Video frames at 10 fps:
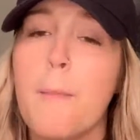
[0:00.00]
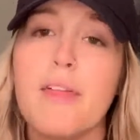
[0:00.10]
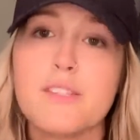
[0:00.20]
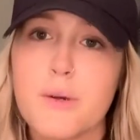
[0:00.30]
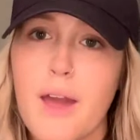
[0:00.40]

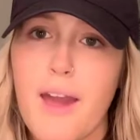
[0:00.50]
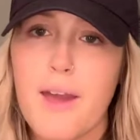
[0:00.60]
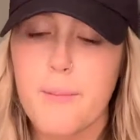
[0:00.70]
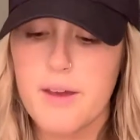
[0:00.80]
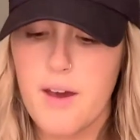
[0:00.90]
That's
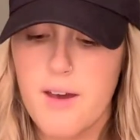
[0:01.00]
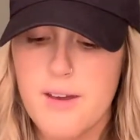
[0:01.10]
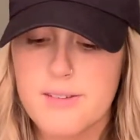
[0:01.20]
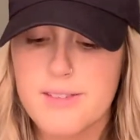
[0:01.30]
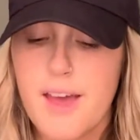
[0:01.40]
okay
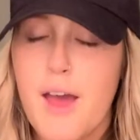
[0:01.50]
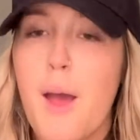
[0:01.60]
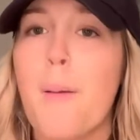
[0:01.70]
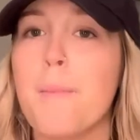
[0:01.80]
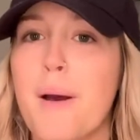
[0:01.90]
because
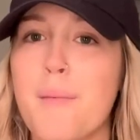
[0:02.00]
my